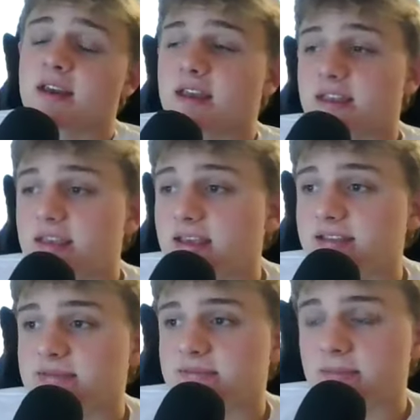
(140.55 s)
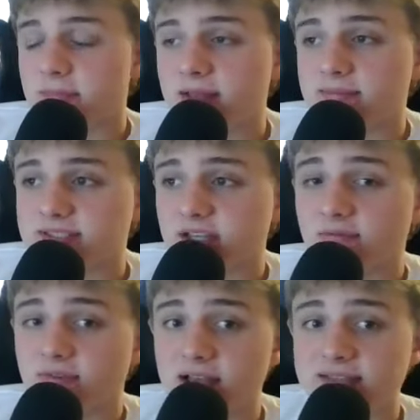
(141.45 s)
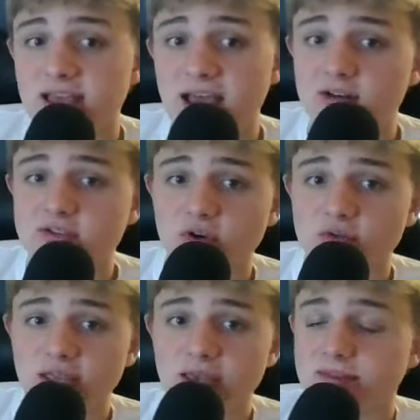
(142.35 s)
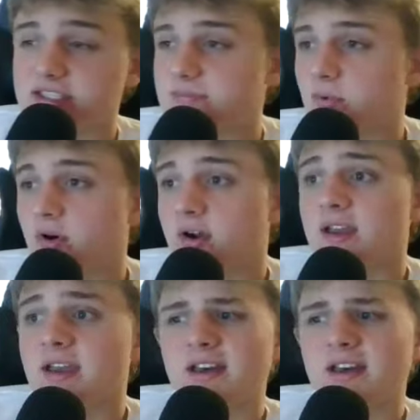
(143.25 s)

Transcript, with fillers: And he has cemented himself as a household name in the sport,